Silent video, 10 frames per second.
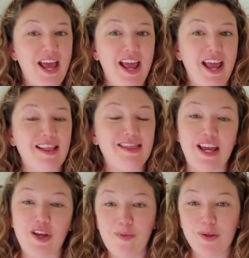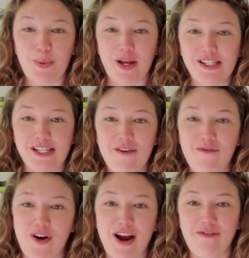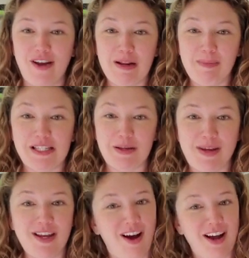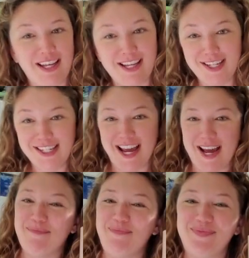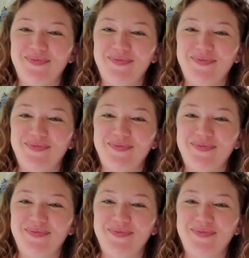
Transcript: And thank you, Miss Preston, for inviting me to be on Kitchen Time.